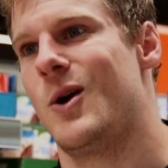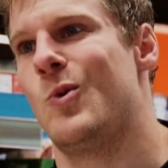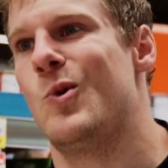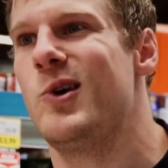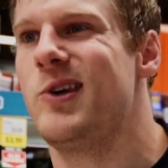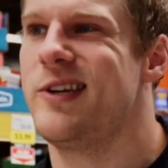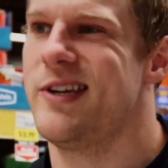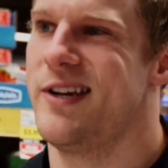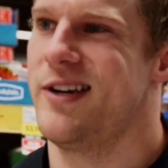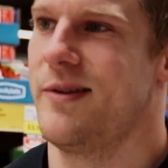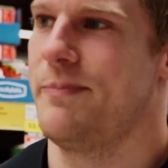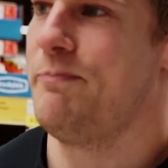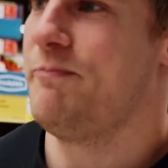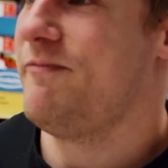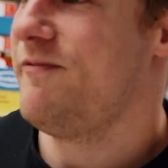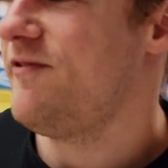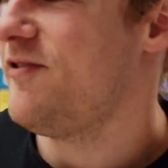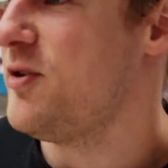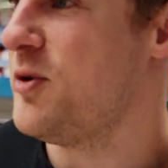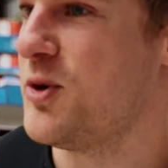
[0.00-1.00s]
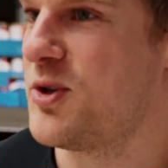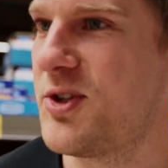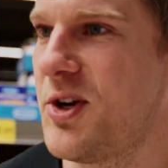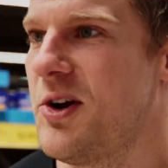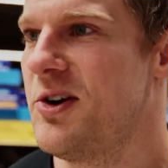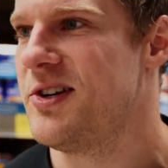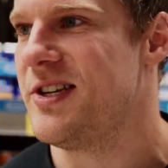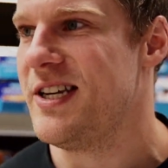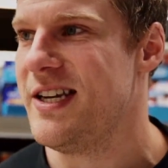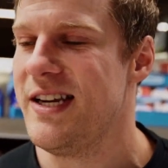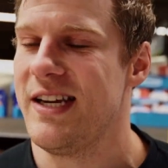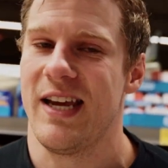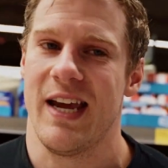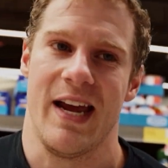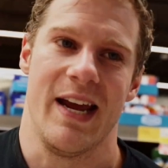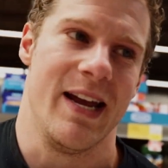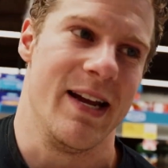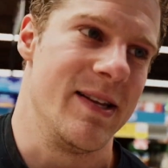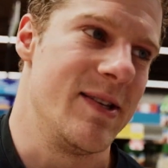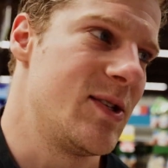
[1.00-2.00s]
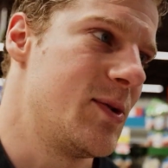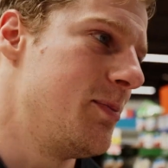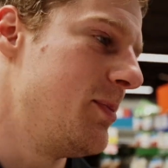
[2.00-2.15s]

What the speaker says: would get a few sardine cans,